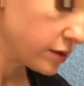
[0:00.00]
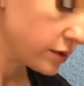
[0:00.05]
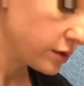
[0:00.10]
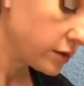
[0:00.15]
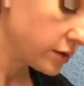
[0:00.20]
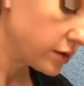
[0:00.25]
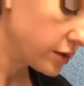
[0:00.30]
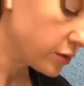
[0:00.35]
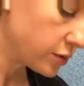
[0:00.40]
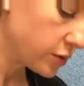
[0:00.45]

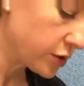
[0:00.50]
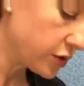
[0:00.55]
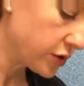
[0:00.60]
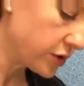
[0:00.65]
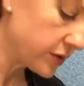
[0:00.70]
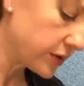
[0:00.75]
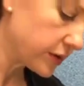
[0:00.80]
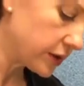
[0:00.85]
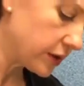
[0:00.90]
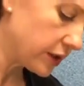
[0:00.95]
So we're
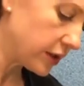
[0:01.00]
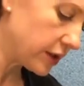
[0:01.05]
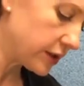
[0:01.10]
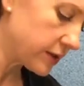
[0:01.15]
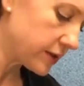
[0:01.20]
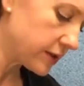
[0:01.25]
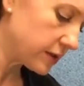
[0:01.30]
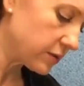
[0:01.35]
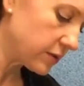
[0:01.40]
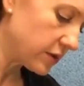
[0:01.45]
just going to get
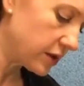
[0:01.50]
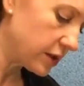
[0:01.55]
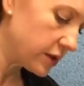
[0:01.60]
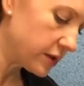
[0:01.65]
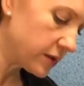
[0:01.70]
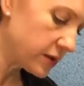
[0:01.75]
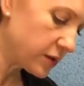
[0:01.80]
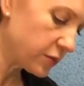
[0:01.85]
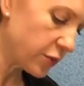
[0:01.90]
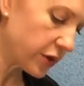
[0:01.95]
some of these
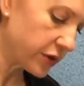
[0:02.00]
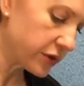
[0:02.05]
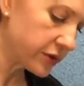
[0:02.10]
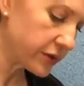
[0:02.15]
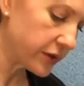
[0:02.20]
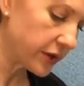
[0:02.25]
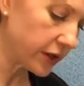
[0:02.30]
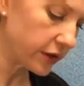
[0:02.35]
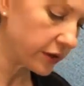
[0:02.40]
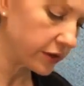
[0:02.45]
sparse
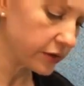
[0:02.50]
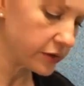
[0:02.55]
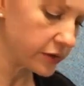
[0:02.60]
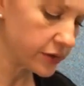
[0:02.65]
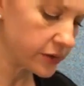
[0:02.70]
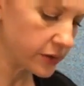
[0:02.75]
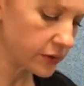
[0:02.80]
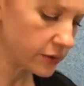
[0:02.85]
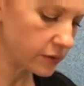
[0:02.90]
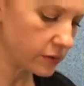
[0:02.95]

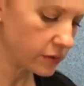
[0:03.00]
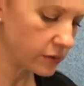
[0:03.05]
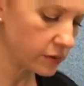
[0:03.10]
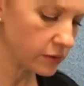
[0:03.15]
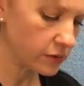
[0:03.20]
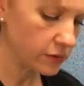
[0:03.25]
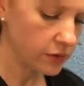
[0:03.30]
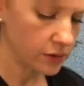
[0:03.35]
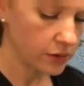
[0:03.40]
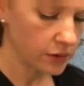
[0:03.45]
hairs
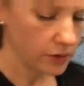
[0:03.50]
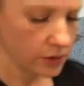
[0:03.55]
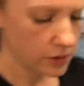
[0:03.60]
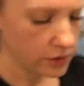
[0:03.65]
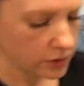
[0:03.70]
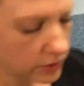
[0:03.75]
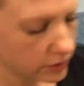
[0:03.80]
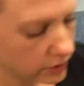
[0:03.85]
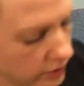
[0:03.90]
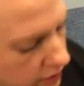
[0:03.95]
that